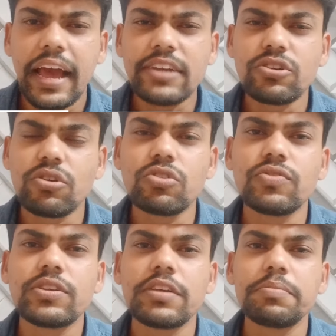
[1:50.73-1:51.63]
Cash loss
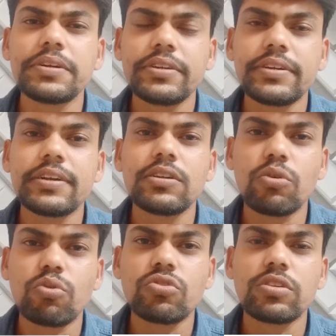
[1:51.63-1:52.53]
which has been treated in
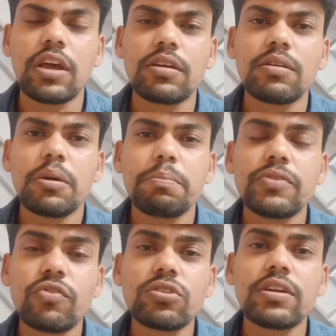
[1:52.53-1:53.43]
OCI
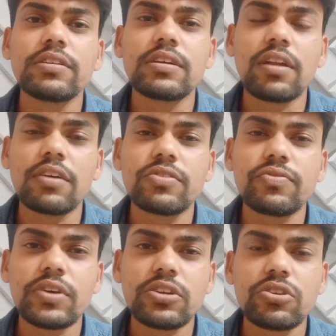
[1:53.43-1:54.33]
before the
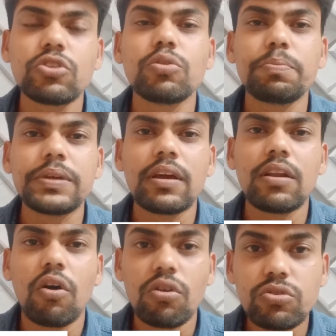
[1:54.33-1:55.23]
reclassification to
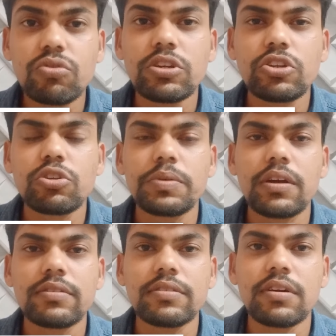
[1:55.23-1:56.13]
PL also needs to be
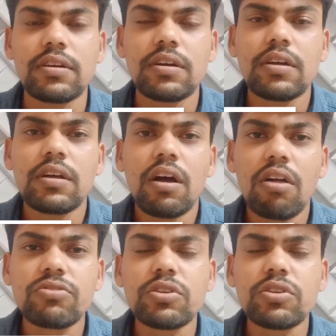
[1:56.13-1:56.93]
considered. Also